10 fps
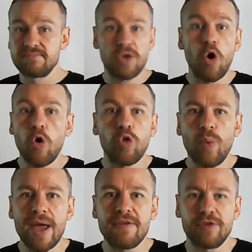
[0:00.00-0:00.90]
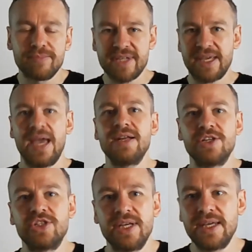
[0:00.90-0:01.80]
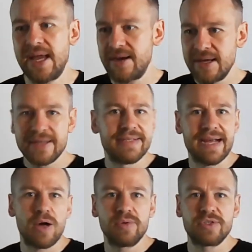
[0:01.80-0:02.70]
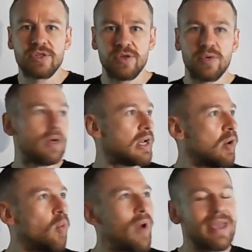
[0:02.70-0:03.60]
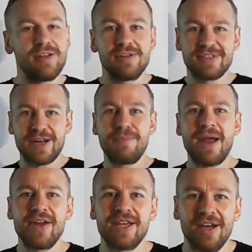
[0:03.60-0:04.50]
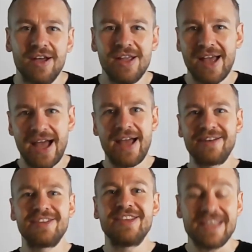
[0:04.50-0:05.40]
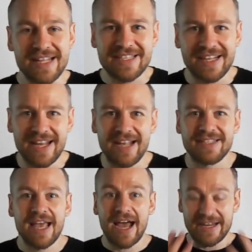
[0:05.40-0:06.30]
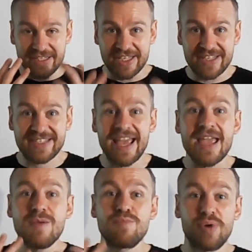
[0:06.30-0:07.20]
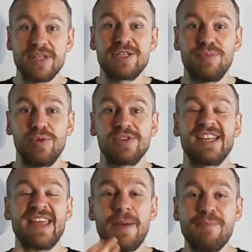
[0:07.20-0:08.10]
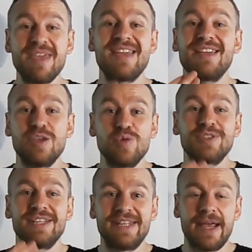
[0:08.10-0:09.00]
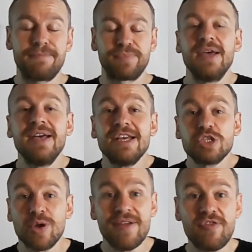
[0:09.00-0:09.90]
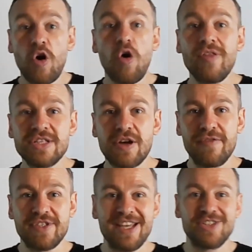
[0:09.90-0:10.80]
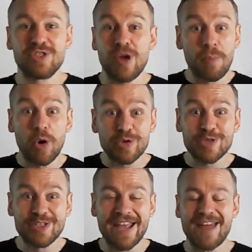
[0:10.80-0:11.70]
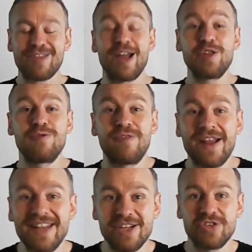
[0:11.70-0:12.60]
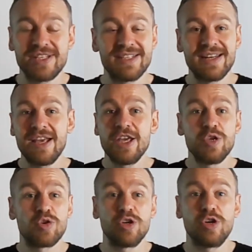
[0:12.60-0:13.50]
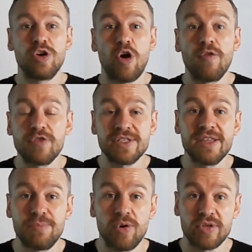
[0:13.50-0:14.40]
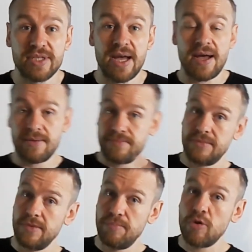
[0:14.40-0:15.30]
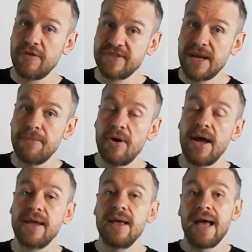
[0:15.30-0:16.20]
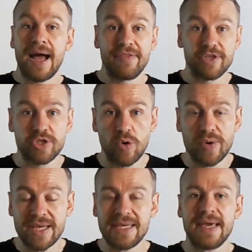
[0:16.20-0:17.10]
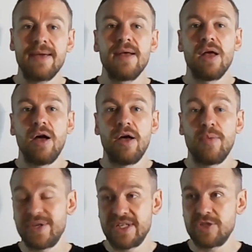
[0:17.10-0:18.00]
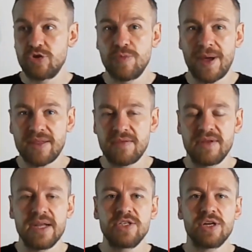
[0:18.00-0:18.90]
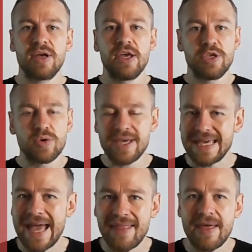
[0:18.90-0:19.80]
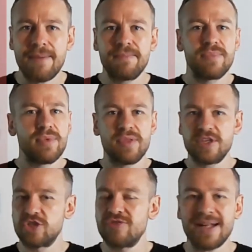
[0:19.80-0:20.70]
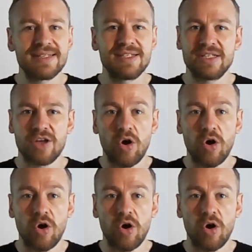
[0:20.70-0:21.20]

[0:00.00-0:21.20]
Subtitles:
All the way from Takeda Shingen down to Wales and America and the internet, and it's the same principles and they're being used today. So if all this conversation has not bored you to death and you find it interesting, you can, obviously the books are Book of Samurai and the Shoninki, which is True Path of the Ninja. You can get them, the strategies are